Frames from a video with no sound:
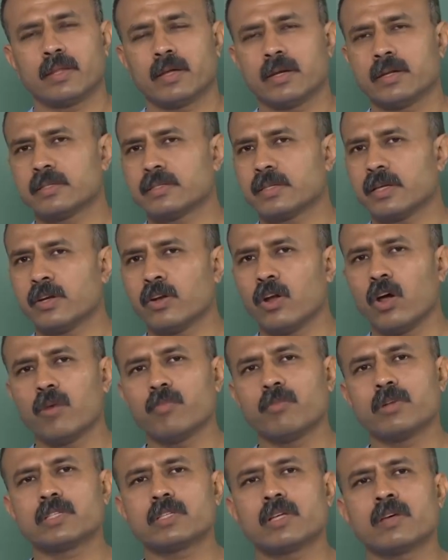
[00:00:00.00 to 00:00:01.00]
And there is
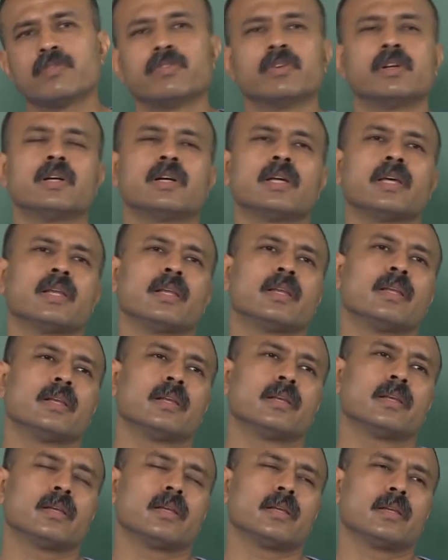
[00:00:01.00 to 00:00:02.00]
enormous effort
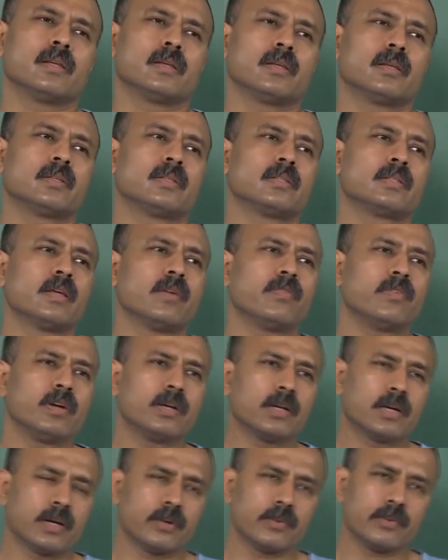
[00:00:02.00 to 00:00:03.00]
in
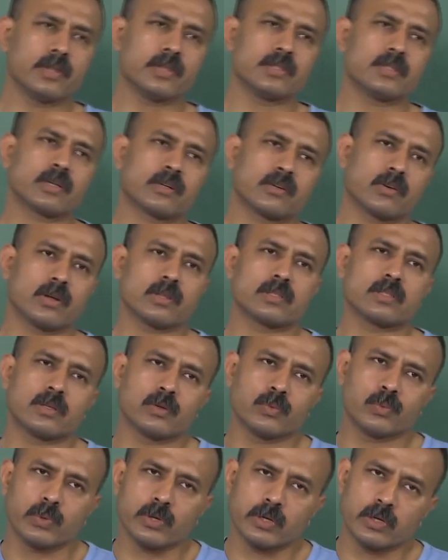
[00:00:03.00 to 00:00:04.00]
several countries
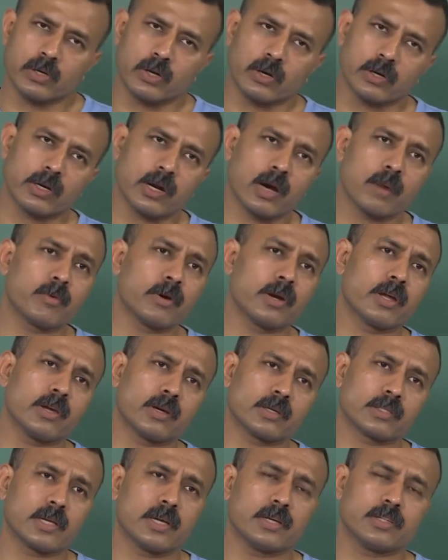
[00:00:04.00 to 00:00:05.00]
across the world on
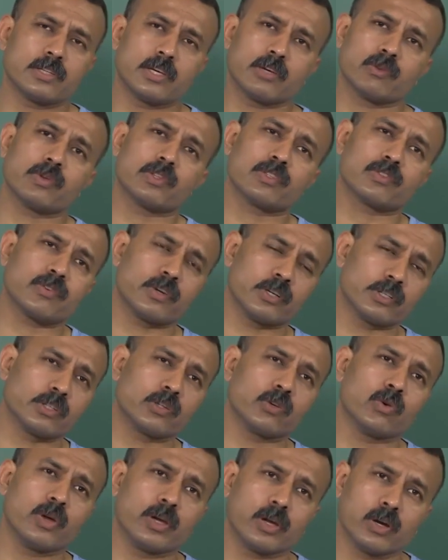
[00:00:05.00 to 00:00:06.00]
carbon dioxide
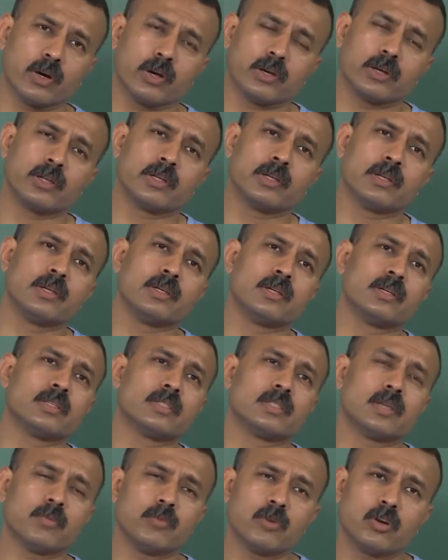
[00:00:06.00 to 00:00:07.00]
sequestration going on.
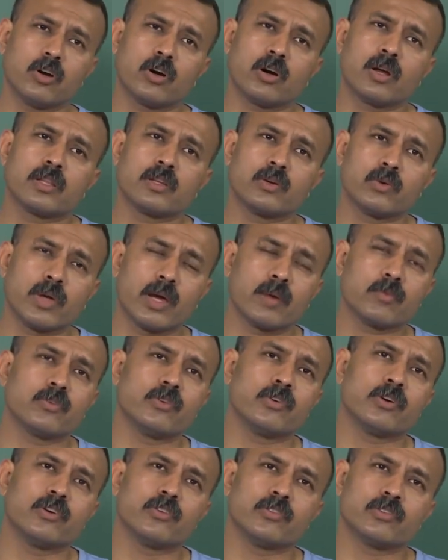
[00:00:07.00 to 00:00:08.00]
Somehow or other we
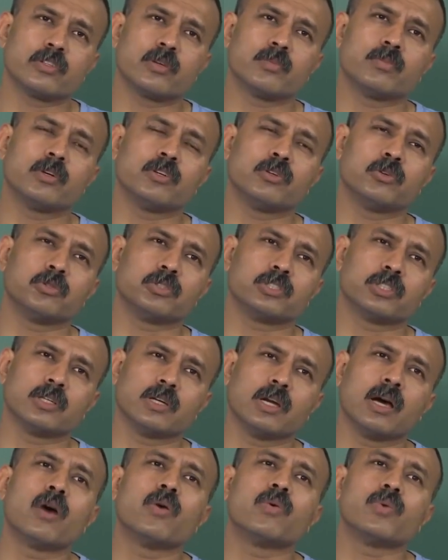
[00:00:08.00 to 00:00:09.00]
have to reduce the
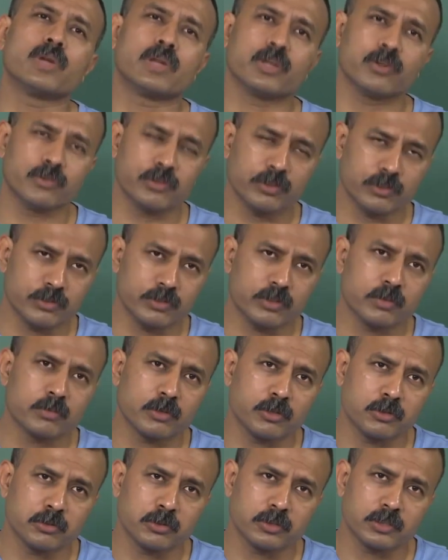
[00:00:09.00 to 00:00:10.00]
pollution. How we can reduce
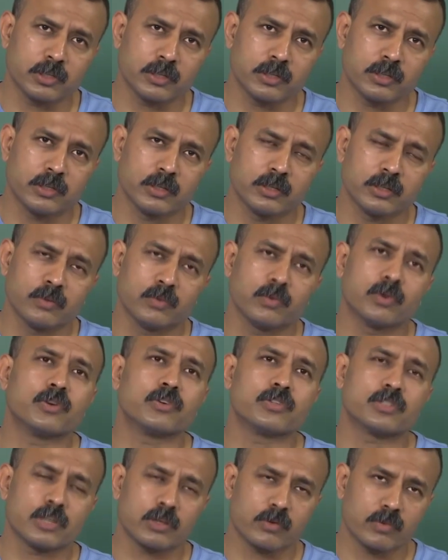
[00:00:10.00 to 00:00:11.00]
the pollution?
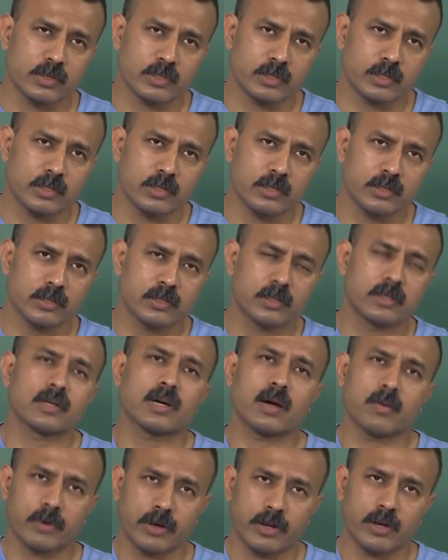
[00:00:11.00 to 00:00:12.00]
We could sequester
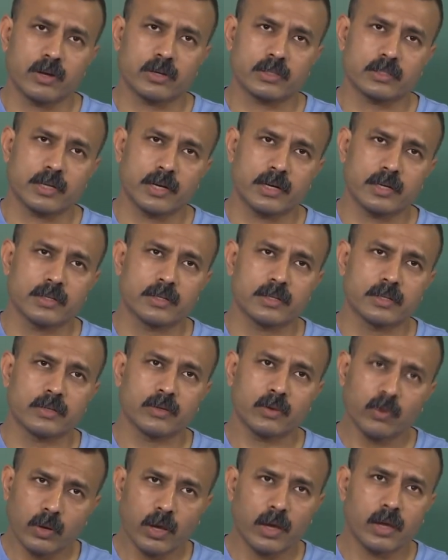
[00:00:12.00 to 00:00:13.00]
carbon dioxide.
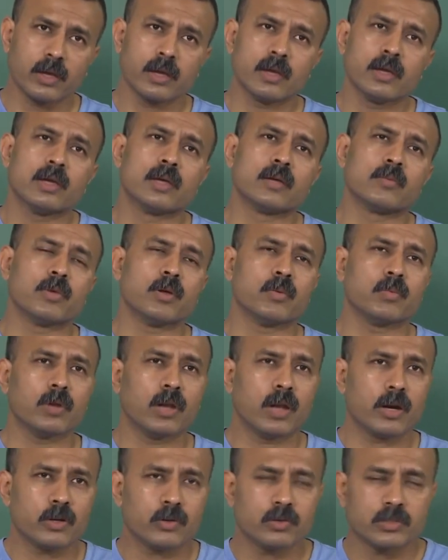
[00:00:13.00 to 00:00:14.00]
Okay.
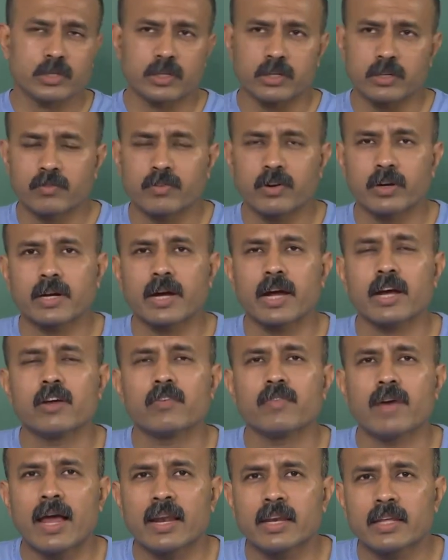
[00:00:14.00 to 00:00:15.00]
People are using different
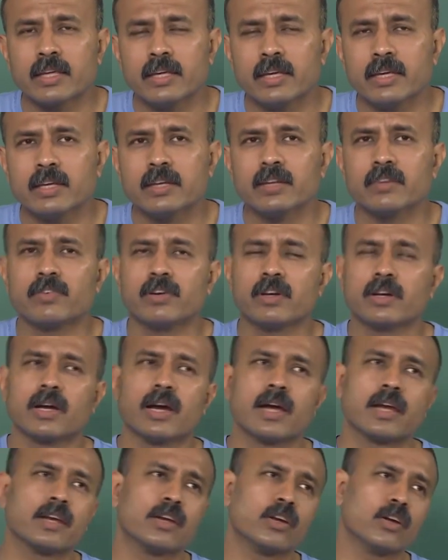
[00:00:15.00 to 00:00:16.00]
kind of algae,
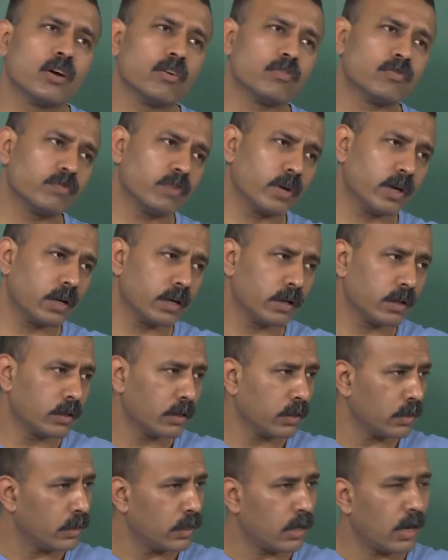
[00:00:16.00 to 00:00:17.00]
different kind of
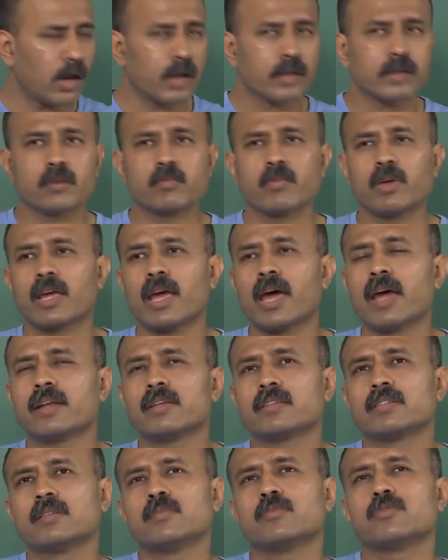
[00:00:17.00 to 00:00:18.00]
other
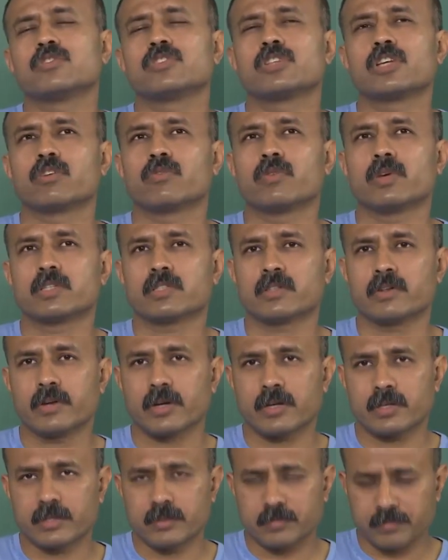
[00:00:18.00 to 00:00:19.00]
mechanism to
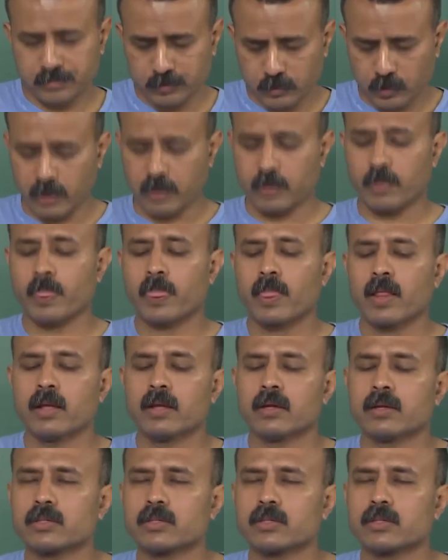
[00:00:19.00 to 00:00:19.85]
sequester it. Okay.